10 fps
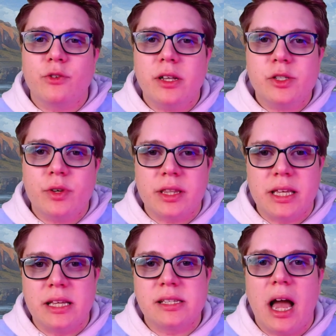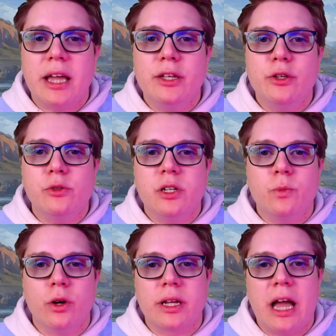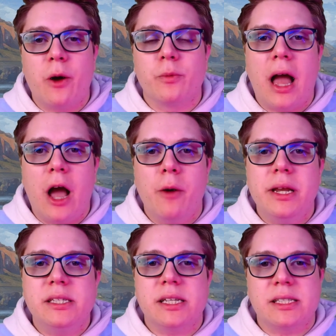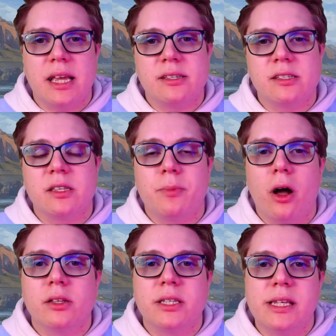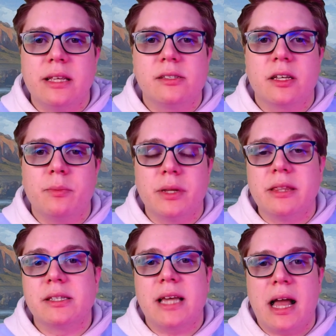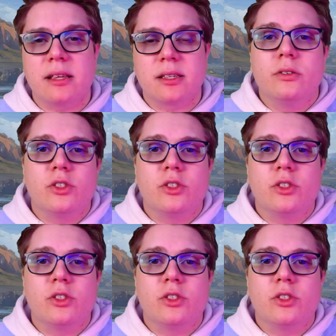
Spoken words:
answering these, I can usually work out how many successes the party needs to complete the task.